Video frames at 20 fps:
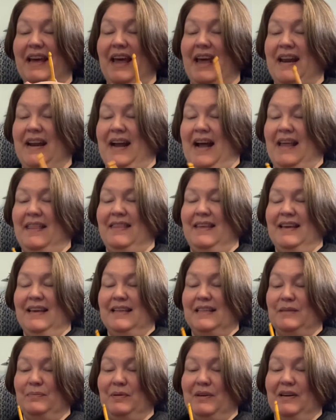and I think
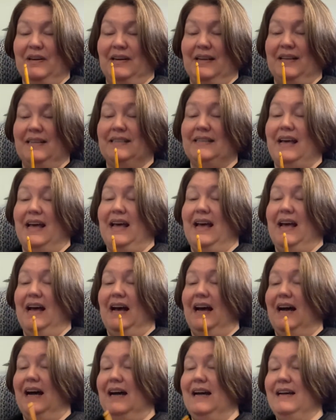it's because
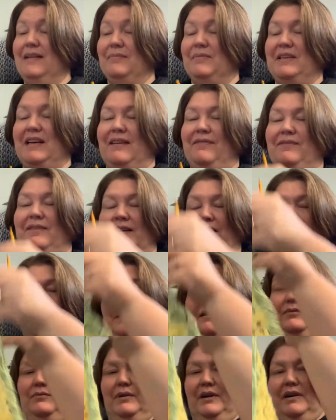I am definitely,
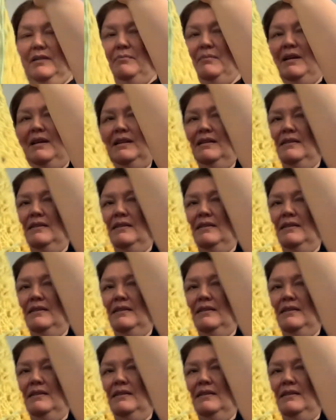where did my,